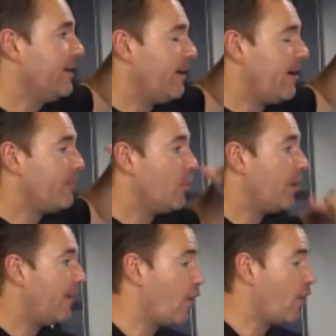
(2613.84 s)

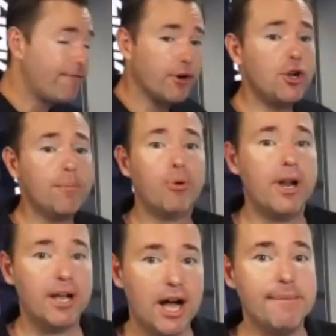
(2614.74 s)
I'd love for you to put
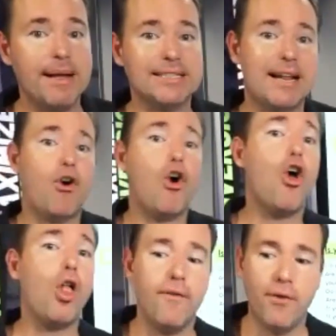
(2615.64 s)
in comments out of
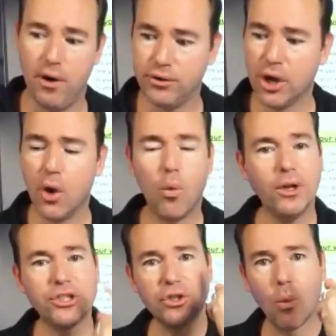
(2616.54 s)
all of those.
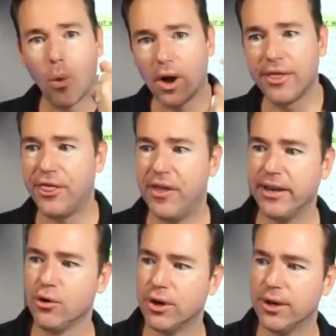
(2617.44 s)
What's the one
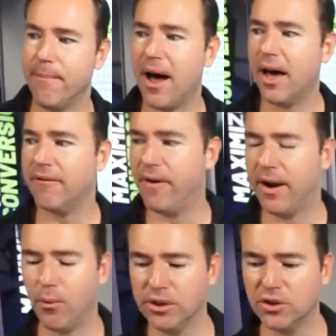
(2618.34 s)
thing you can modify?
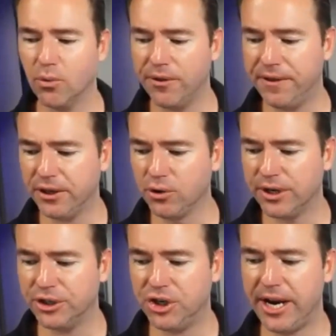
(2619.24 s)
What's the one thing you
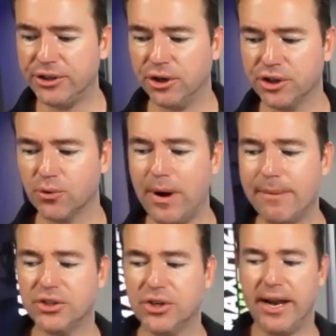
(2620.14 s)
can change on your
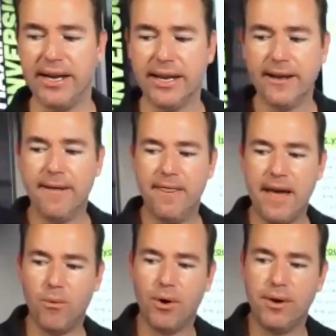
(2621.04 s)
website
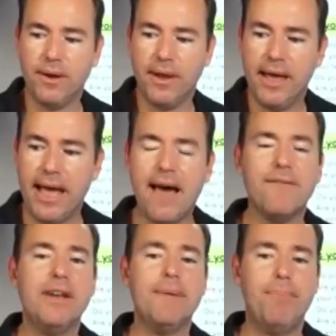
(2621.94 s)
that would have
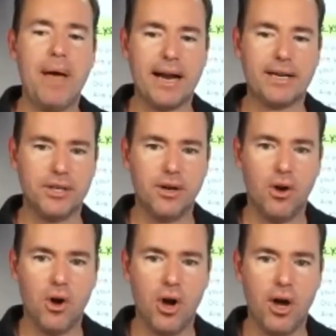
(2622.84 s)
an impact
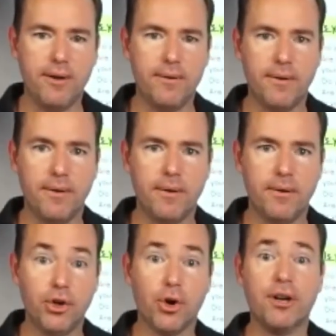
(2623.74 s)
on
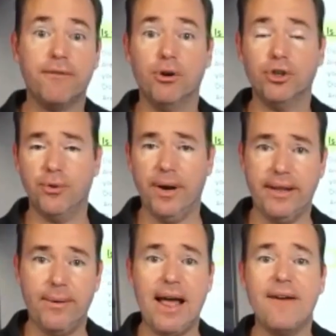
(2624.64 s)
your conversion rate,
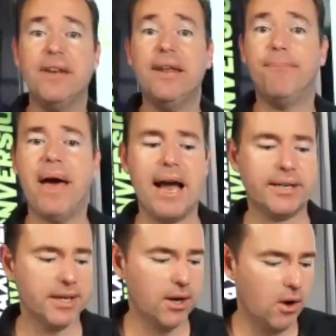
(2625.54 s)
that would have an
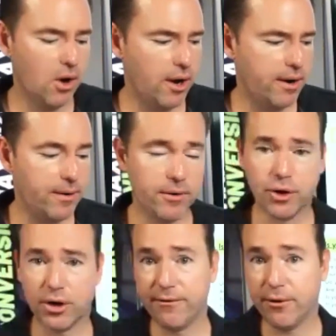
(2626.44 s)
impact on
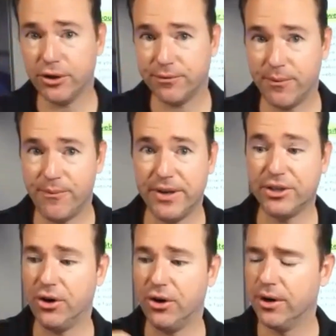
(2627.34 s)
your conversion from
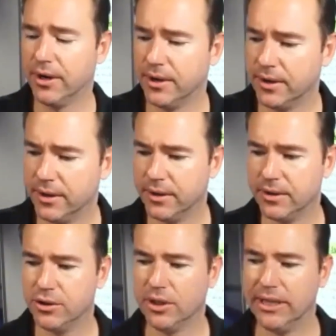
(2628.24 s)
visitor
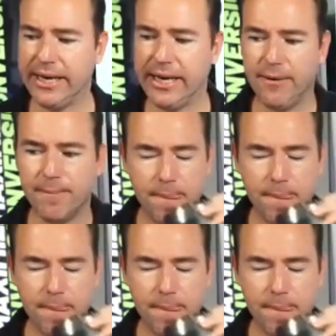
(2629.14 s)
to lead?